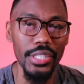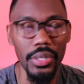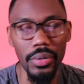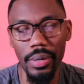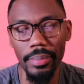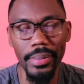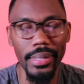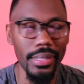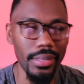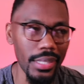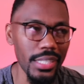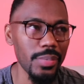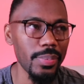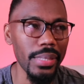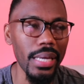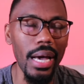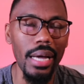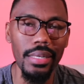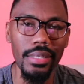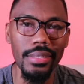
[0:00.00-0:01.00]
show. I mean, let's
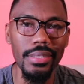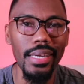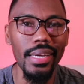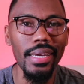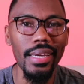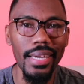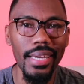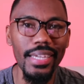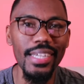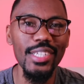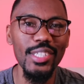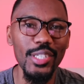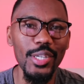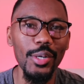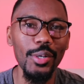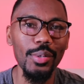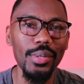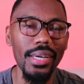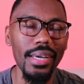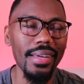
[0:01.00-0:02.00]
be honest. Any
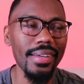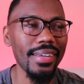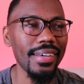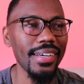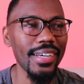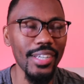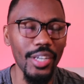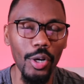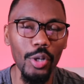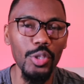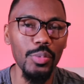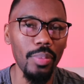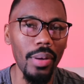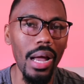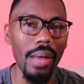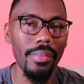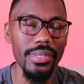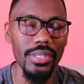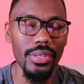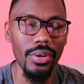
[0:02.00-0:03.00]
show that Coach
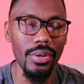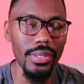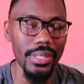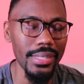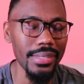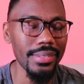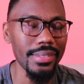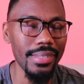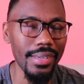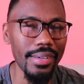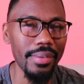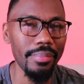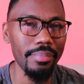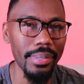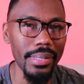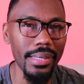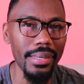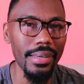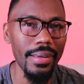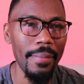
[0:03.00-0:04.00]
Prime is on is going to
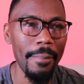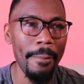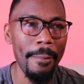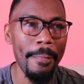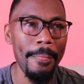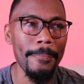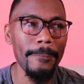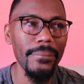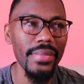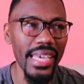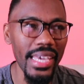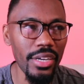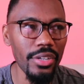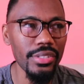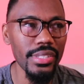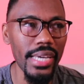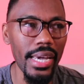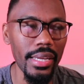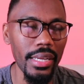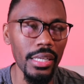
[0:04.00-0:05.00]
be
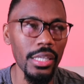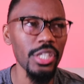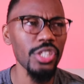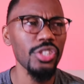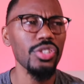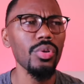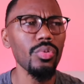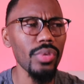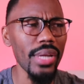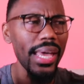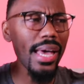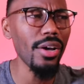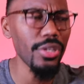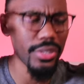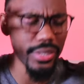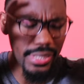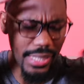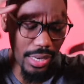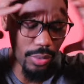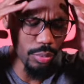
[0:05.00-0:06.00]
entertaining. So now
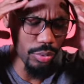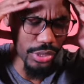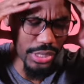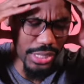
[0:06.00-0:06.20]
you're saying, well,